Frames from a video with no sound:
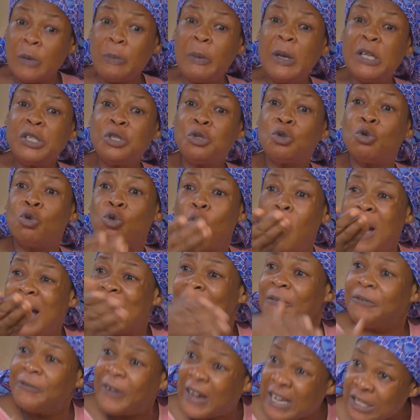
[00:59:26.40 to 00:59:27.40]
supposed to go
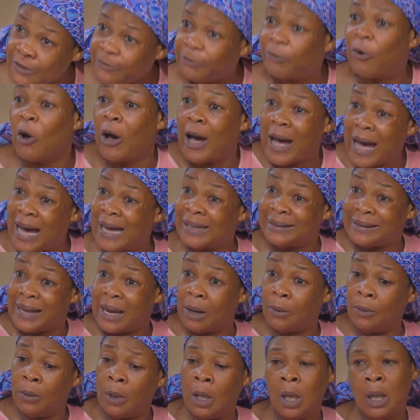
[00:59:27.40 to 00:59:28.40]
and fight for her
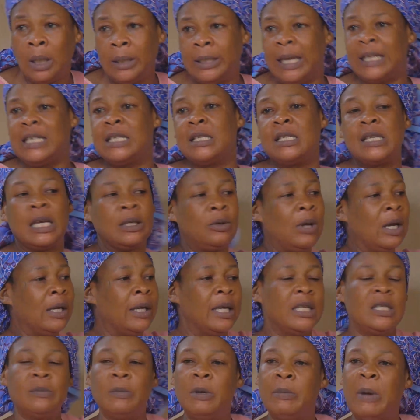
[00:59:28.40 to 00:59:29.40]
now. Get inside, go
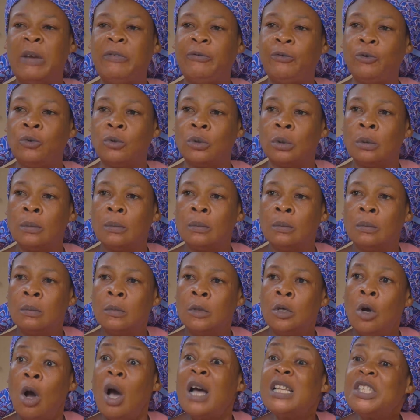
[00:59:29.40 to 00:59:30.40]
and get me my food.
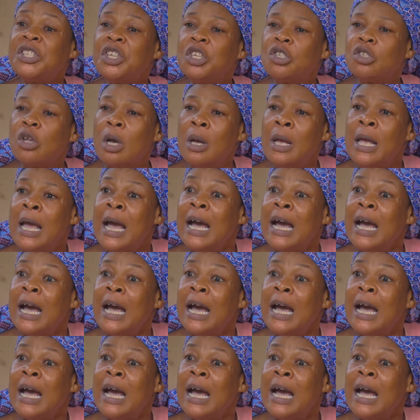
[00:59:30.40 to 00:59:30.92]
Get!